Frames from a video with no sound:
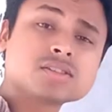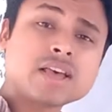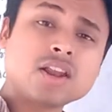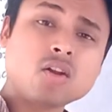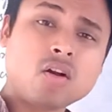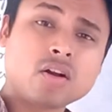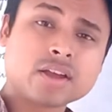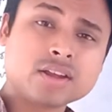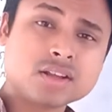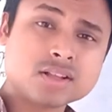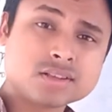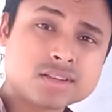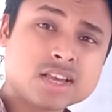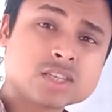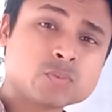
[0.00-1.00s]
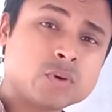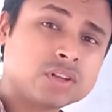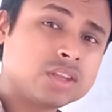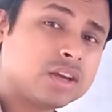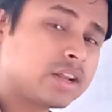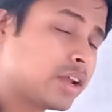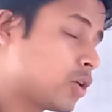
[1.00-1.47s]
cell organelles as per
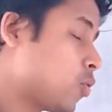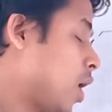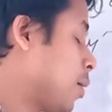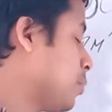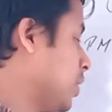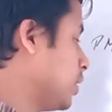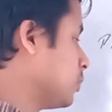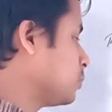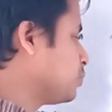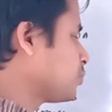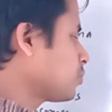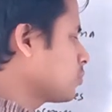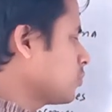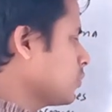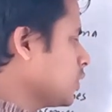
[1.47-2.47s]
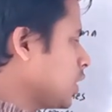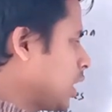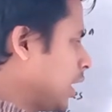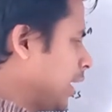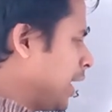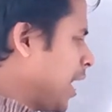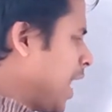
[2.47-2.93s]
their requirement.
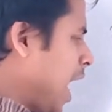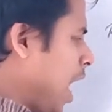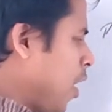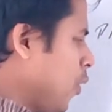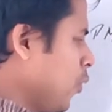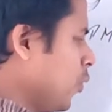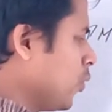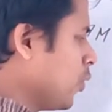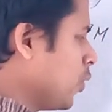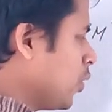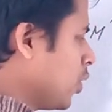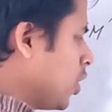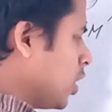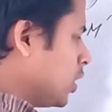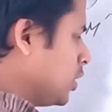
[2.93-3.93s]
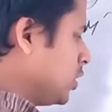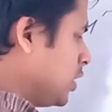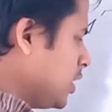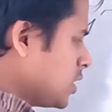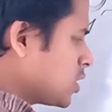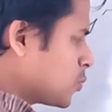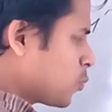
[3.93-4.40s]
Now,
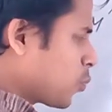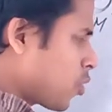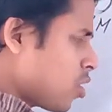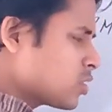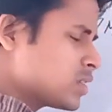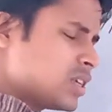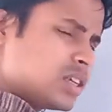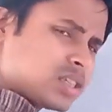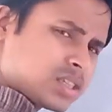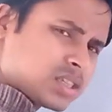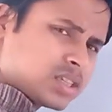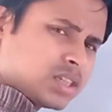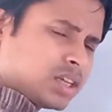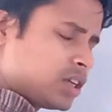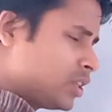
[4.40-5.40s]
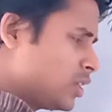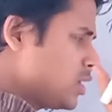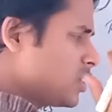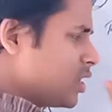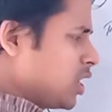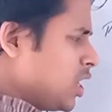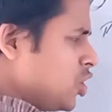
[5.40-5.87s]
this process,
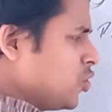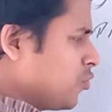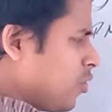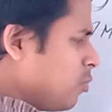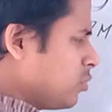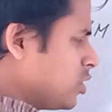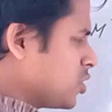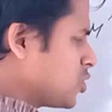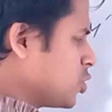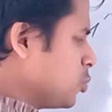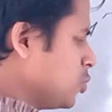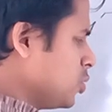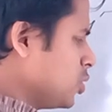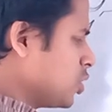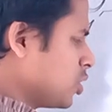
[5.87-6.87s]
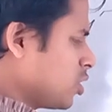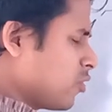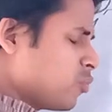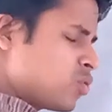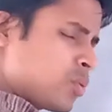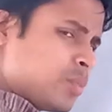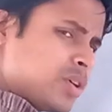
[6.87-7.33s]
this uniform distribution
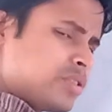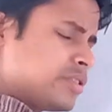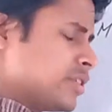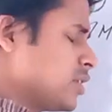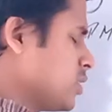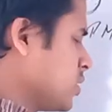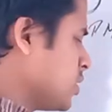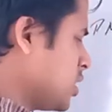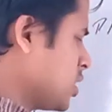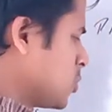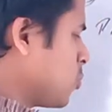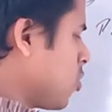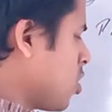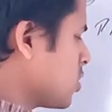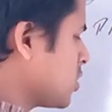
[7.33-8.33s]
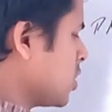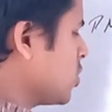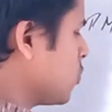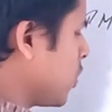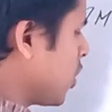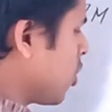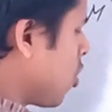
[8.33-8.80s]
of the materials, this
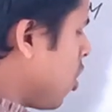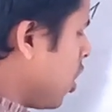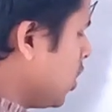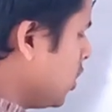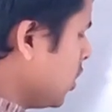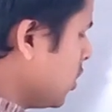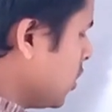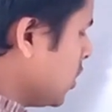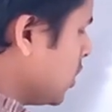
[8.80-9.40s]
process we call